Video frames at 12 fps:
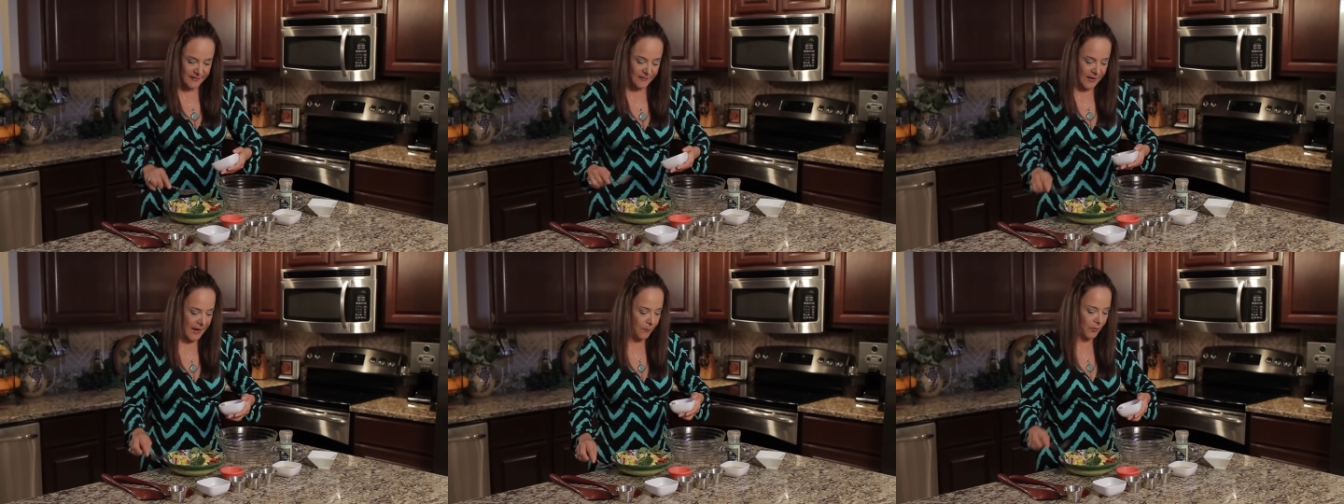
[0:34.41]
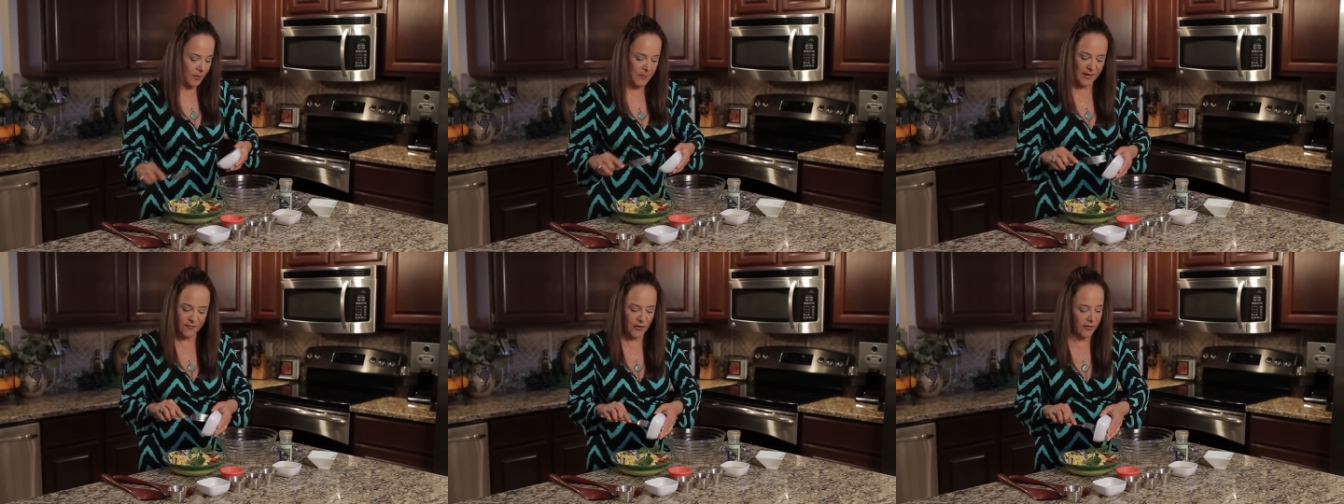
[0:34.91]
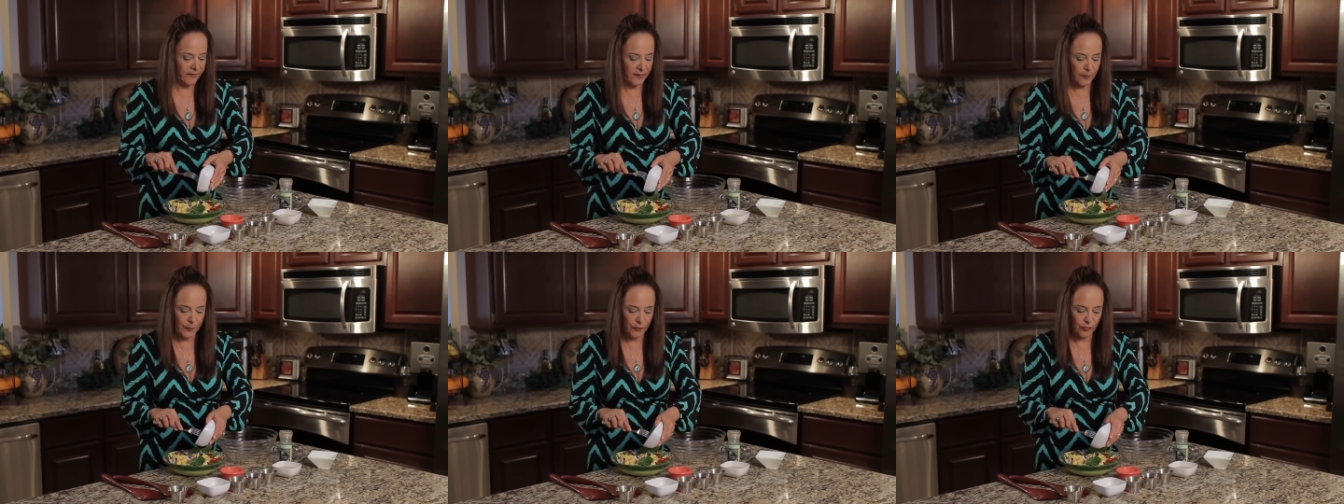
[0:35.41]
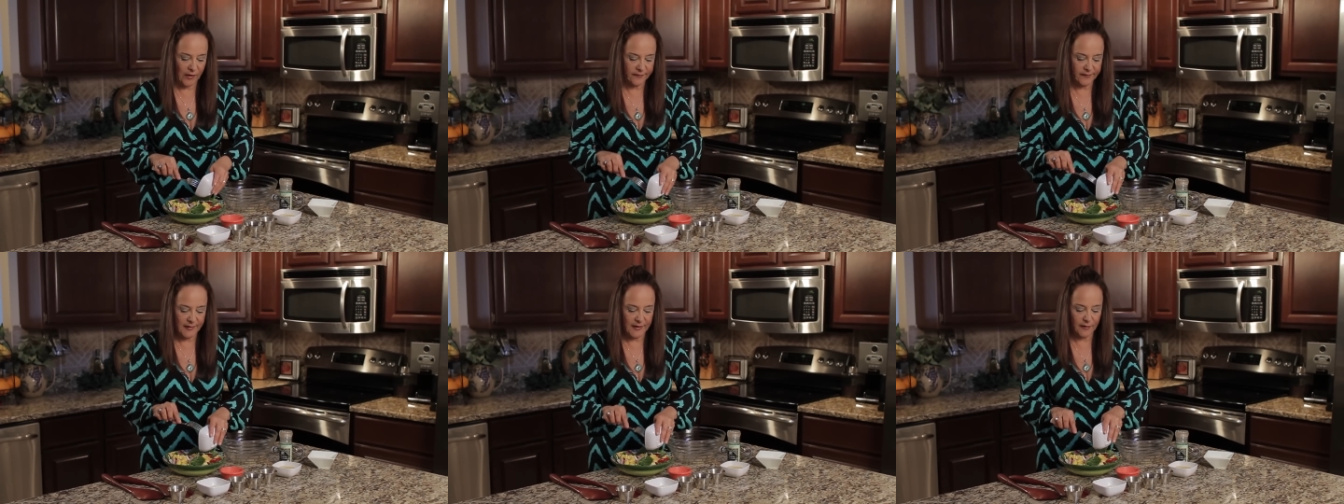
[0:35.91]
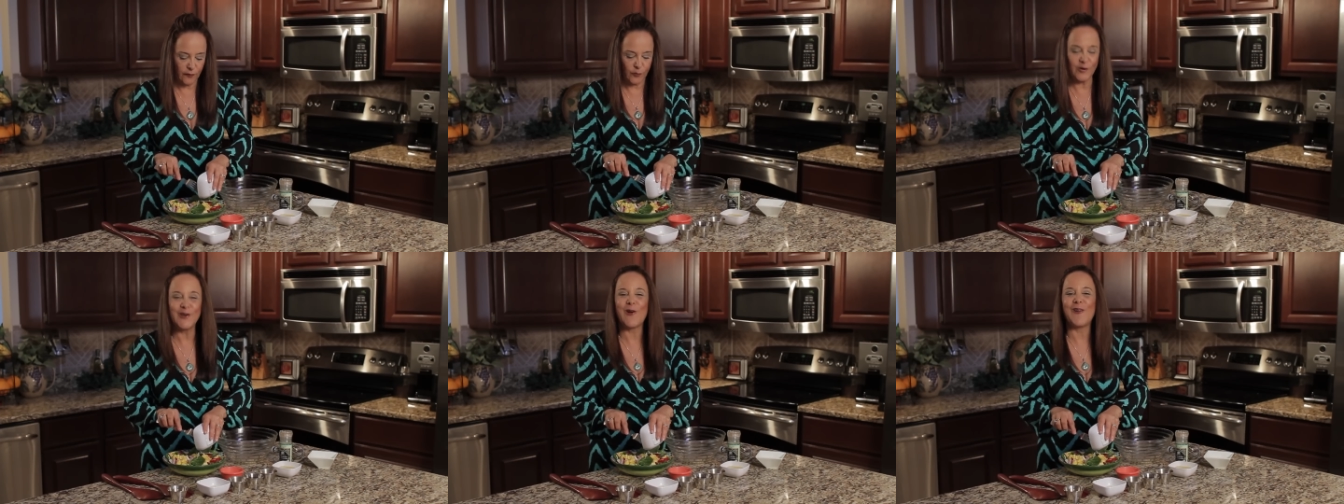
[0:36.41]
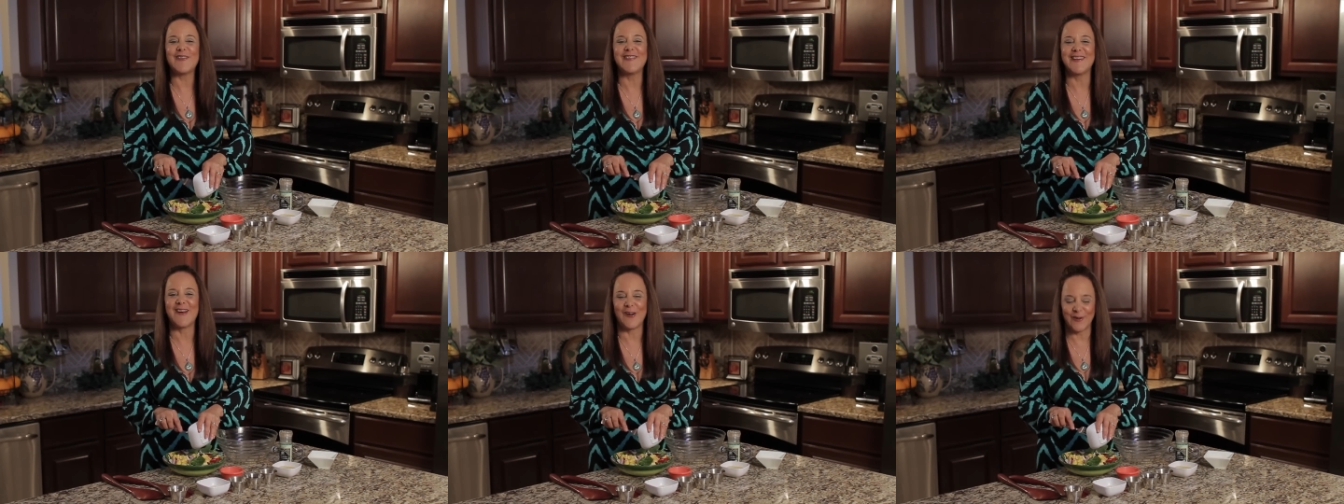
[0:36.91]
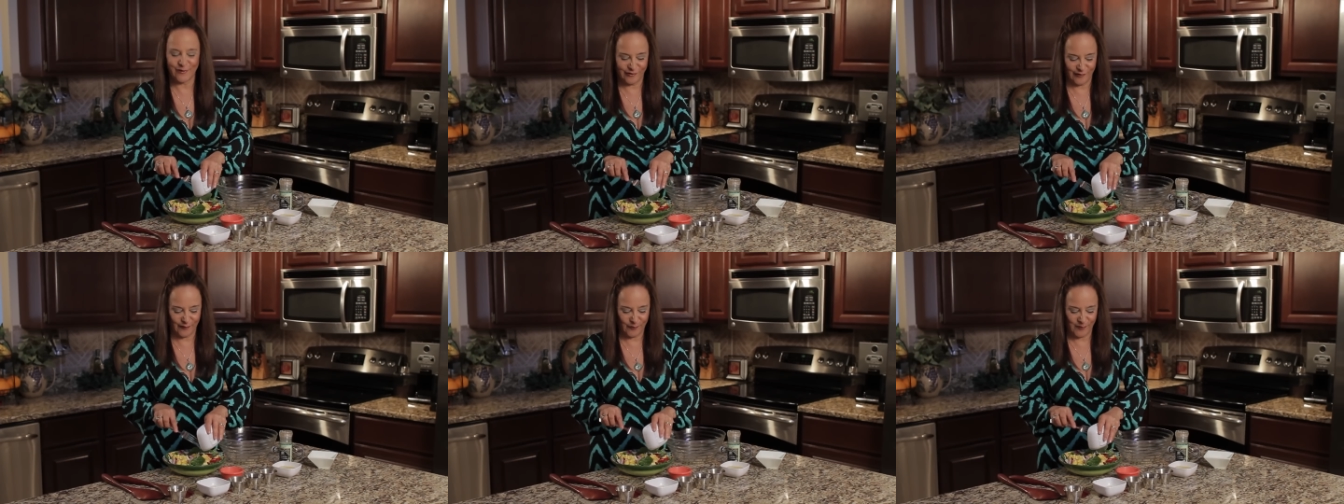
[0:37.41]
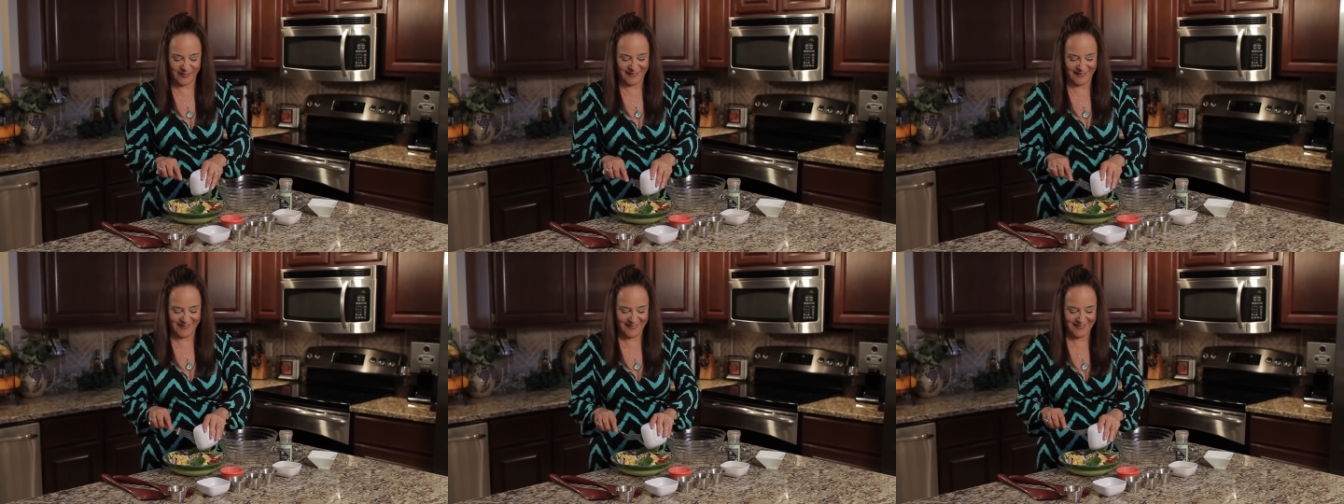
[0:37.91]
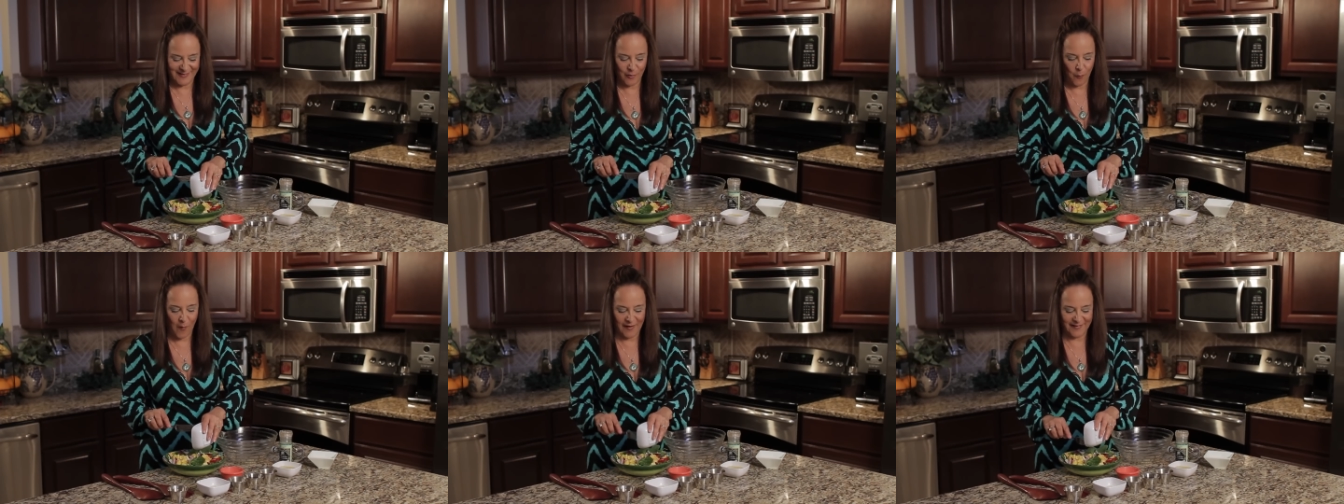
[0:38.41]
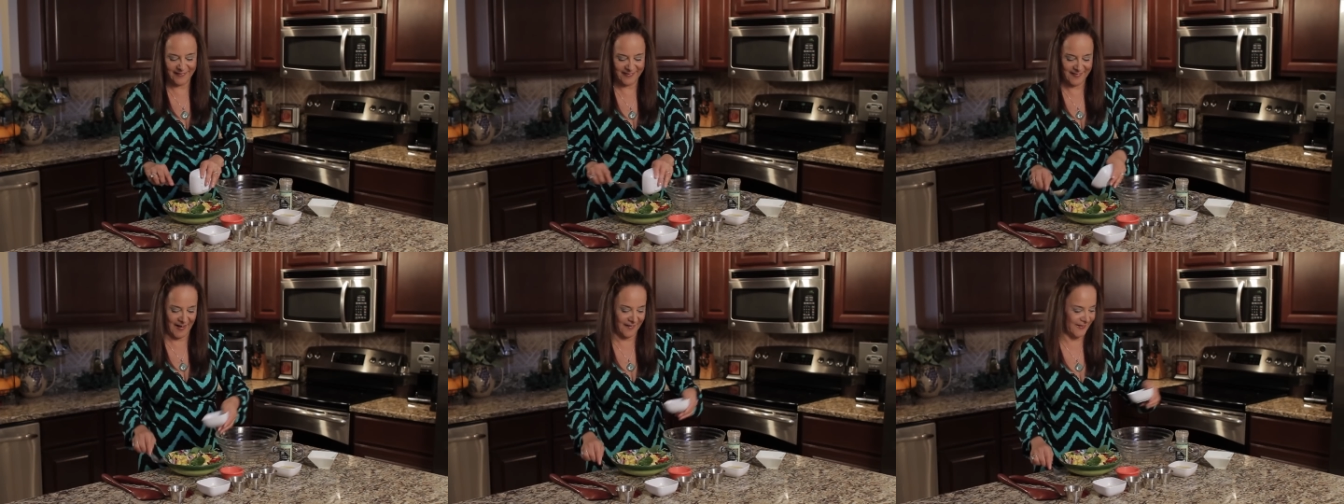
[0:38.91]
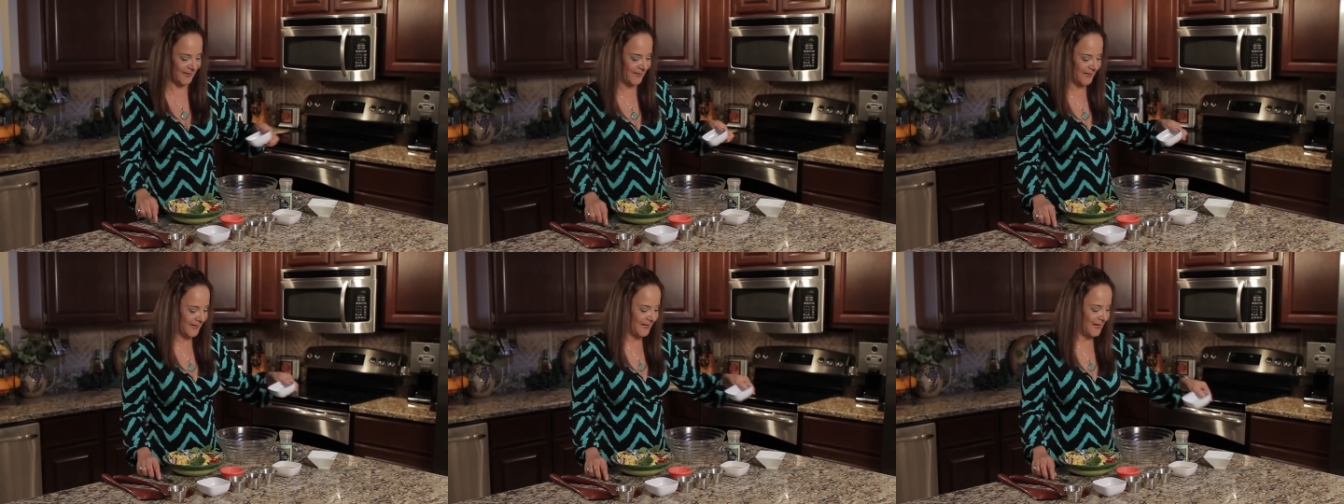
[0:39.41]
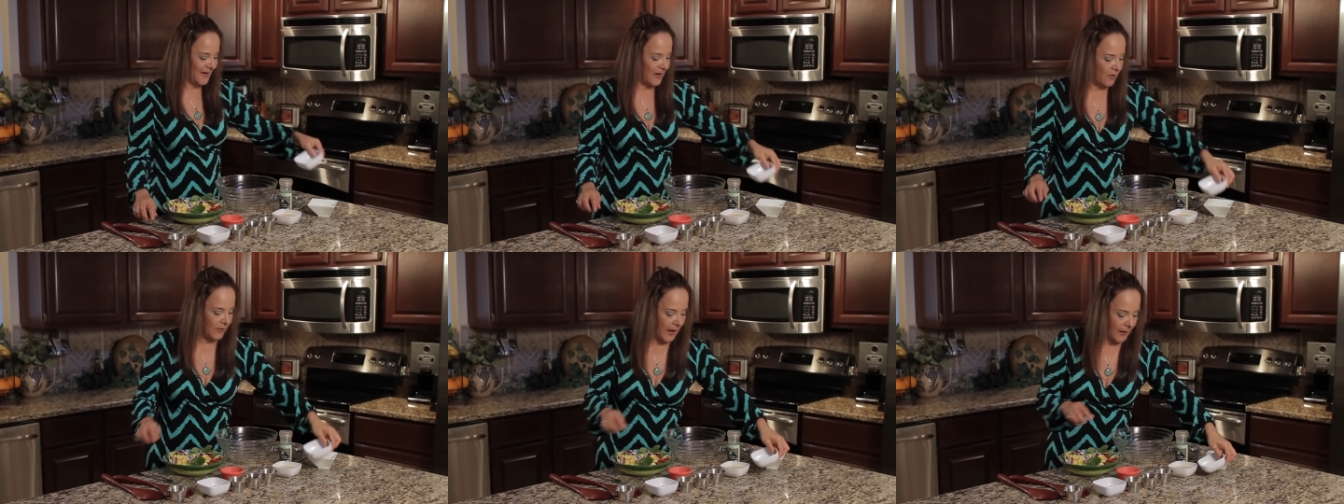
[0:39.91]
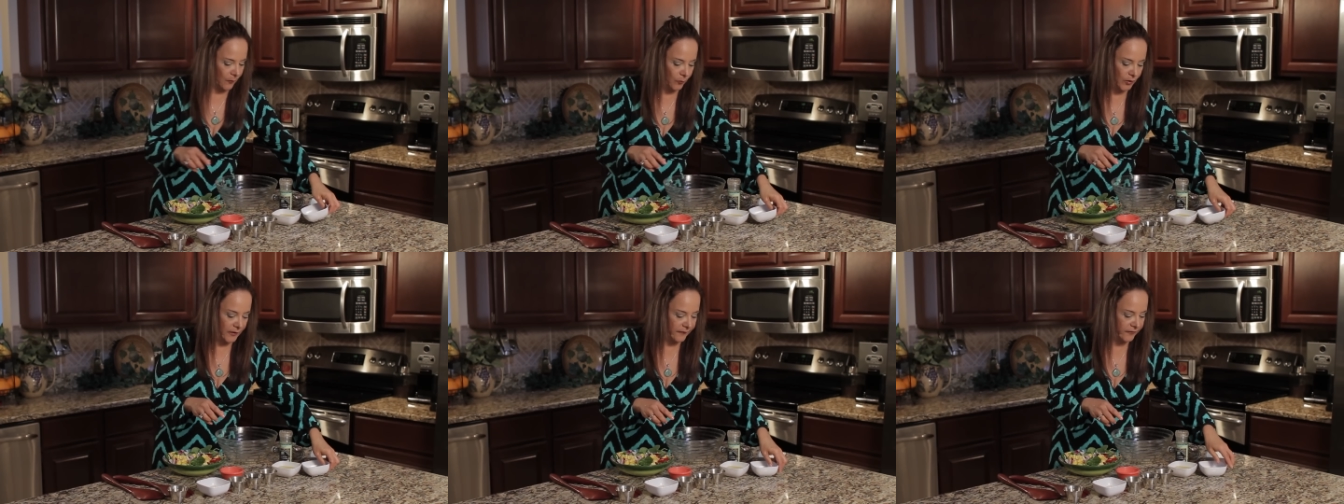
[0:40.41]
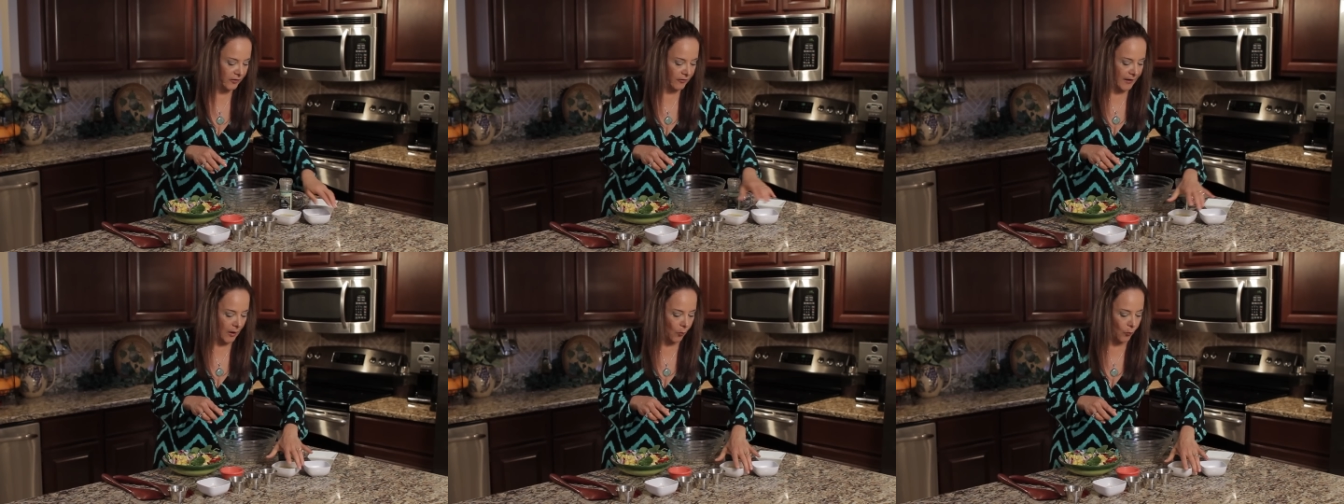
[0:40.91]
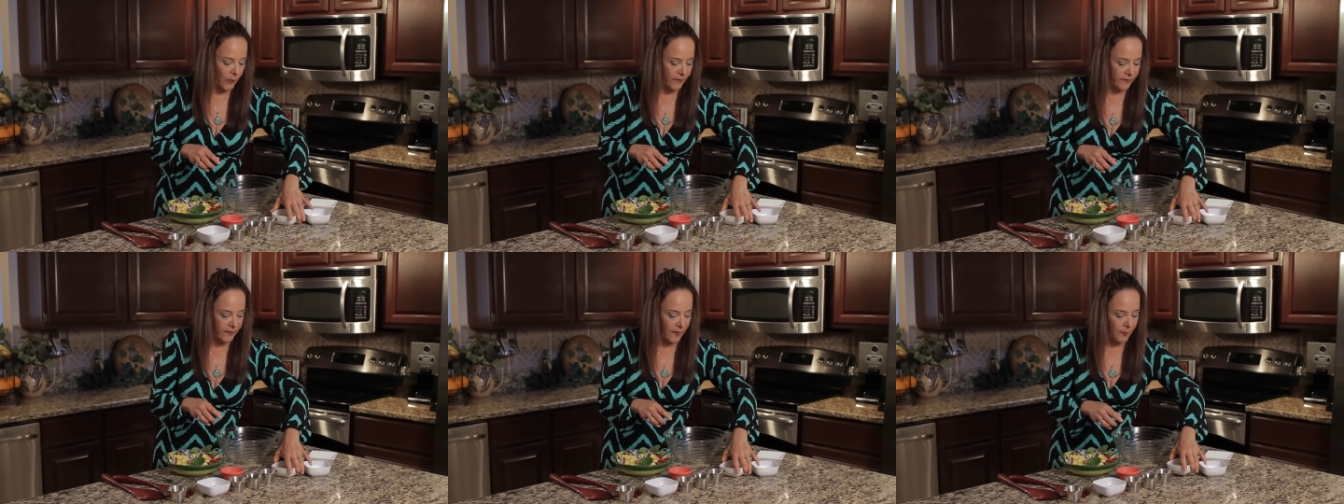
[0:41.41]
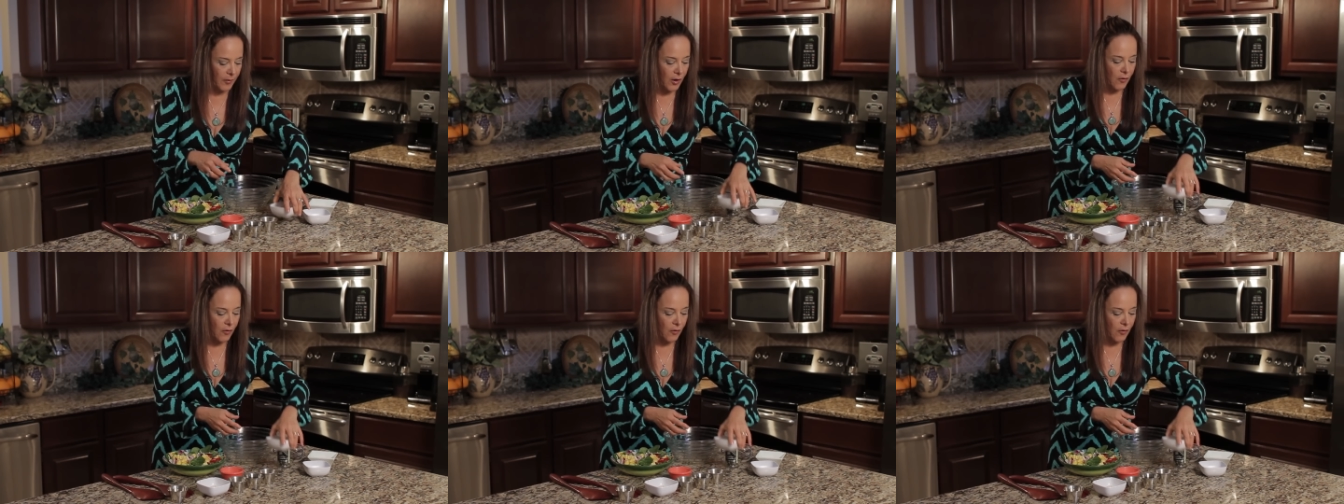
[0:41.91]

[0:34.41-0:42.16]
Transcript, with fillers: Okay, and we're gonna make a very simple dressing, and it's really all in the garnishes with a Hawaiian salad. Okay, we're gonna start out with some